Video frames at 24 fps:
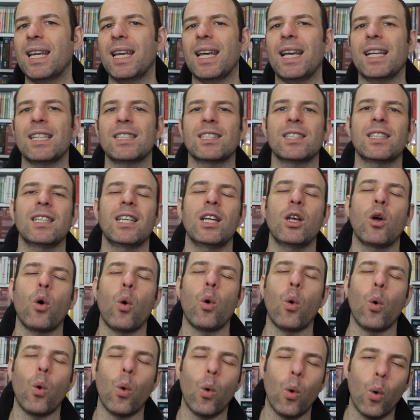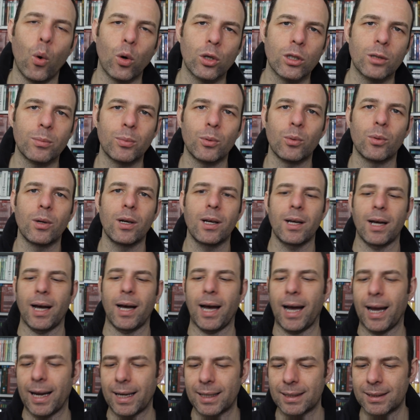It's a horrible
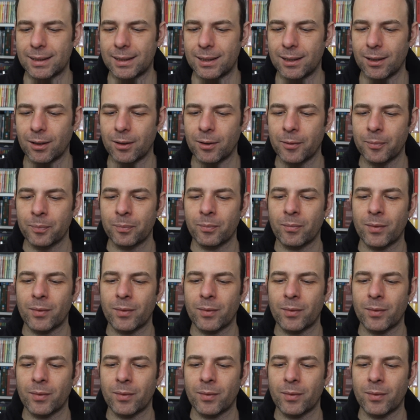idea.